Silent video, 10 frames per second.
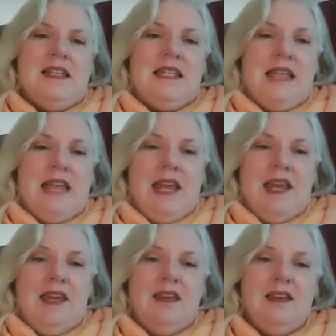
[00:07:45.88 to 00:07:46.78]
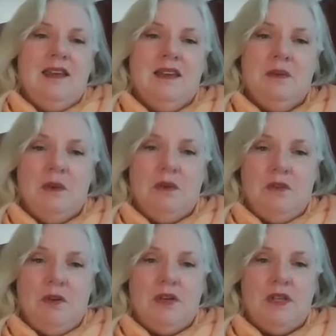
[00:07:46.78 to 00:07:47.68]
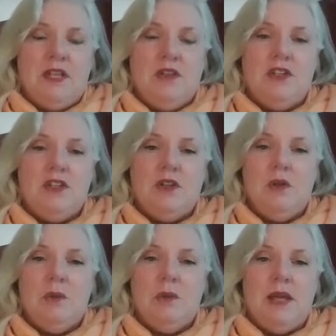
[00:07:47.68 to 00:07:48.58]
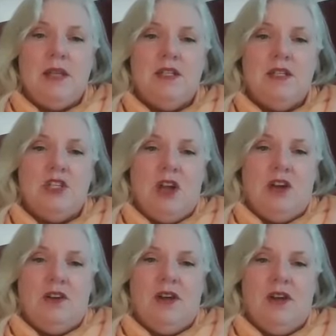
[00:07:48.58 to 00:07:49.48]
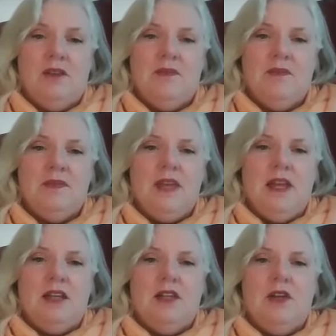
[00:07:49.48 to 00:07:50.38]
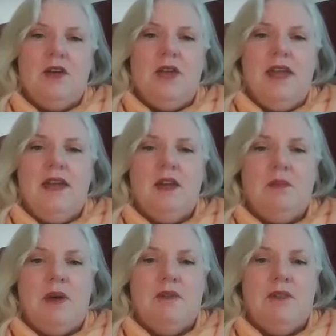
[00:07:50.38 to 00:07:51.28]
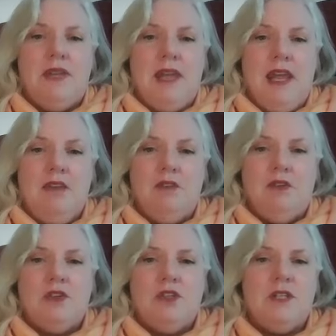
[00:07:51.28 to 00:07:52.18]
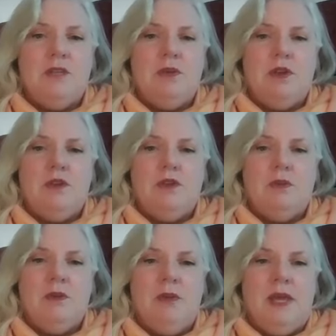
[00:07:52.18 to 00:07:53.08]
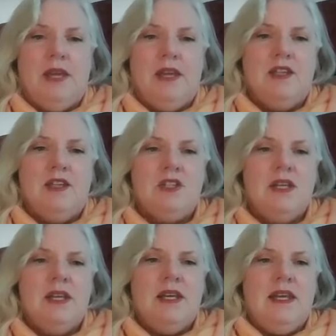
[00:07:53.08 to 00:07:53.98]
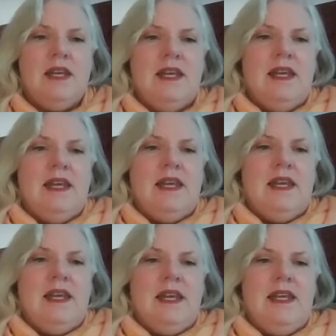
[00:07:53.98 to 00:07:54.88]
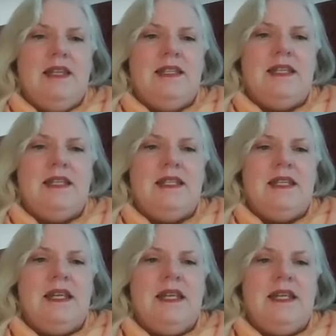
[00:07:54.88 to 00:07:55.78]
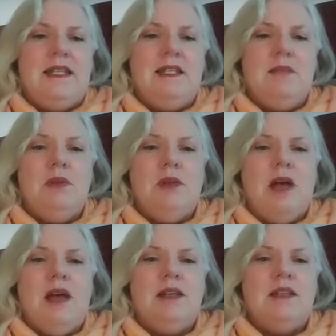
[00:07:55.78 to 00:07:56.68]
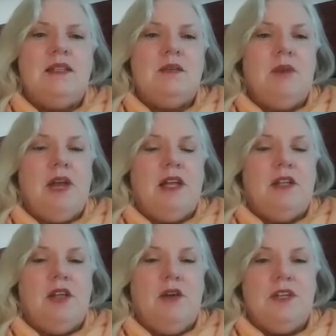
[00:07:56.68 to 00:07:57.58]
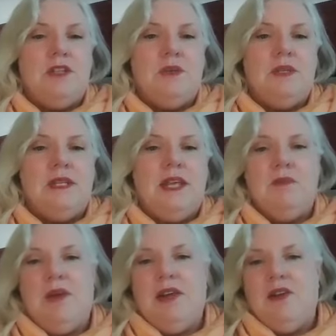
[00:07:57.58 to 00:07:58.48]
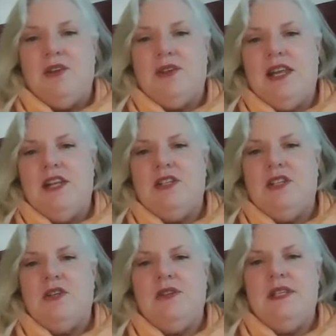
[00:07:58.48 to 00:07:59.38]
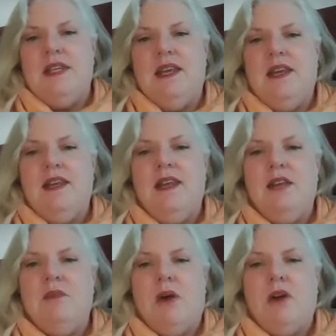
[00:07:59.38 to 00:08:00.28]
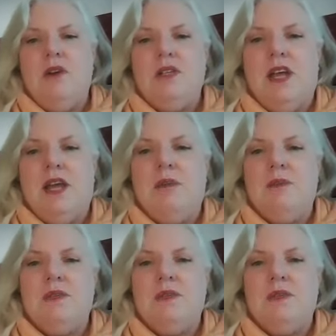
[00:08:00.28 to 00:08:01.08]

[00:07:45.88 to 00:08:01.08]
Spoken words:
Today, we will focus on the solar plexus chakra, located above the navel just below the rib cage. It is symbolized by a lotus with 10 petals and associated in modern times